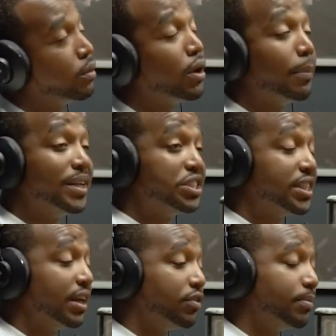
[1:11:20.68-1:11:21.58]
well, I mean,
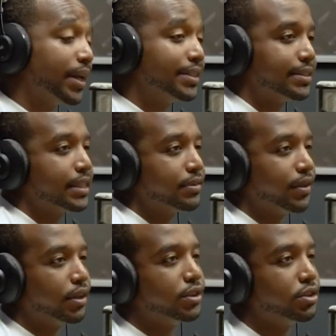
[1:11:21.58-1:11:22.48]
shit. If you're making six
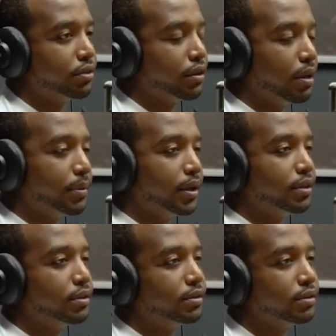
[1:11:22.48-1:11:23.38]
figures, you're, I mean,
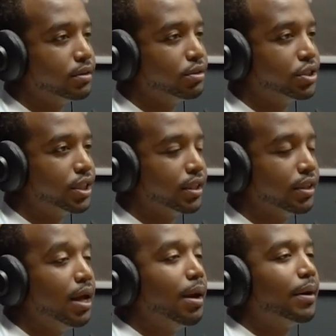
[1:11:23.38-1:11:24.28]
you
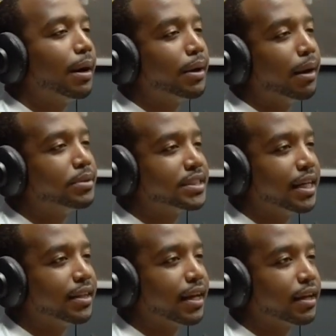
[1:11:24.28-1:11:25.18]
chilling. I'm, I'm just
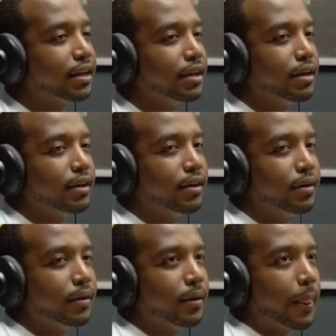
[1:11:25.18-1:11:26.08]
saying, like,
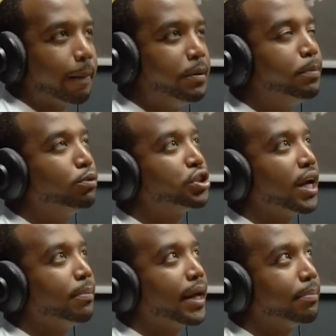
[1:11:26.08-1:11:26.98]
people
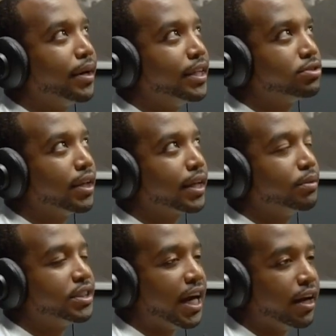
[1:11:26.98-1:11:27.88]
try to make money so they
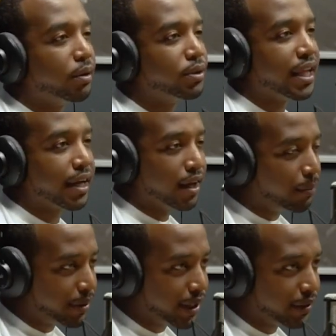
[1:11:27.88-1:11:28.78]
can retire with that
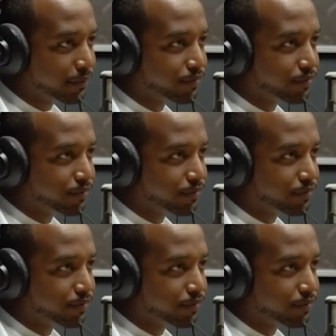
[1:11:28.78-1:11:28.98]
company,